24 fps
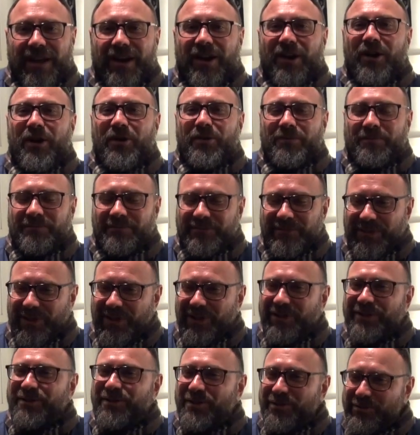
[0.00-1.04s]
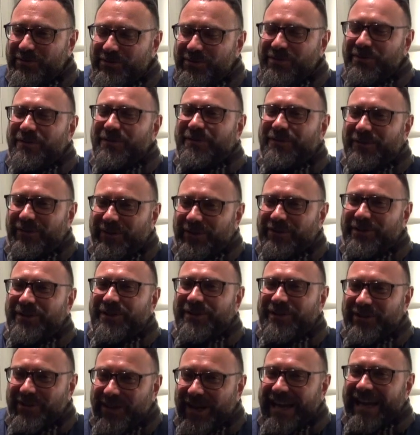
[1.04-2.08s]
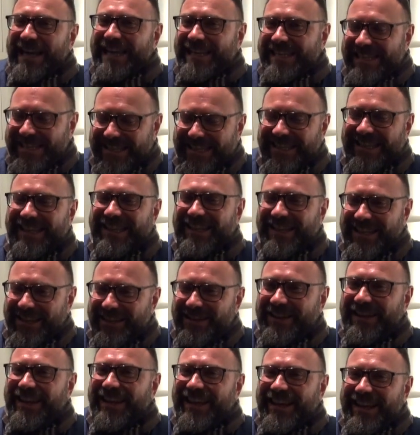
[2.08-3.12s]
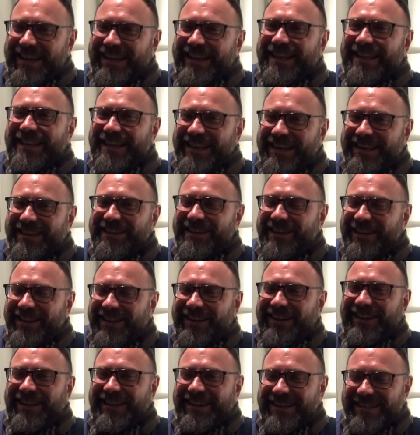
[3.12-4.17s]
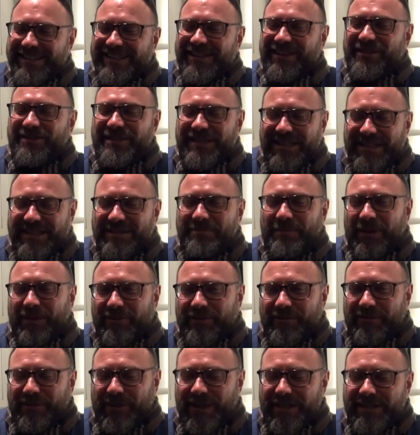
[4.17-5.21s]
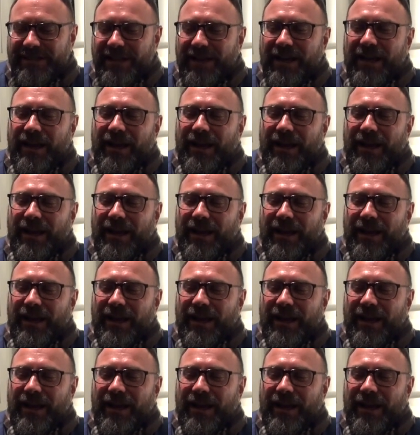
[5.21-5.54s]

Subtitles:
Oh, the rule for the S in the southeast part of France.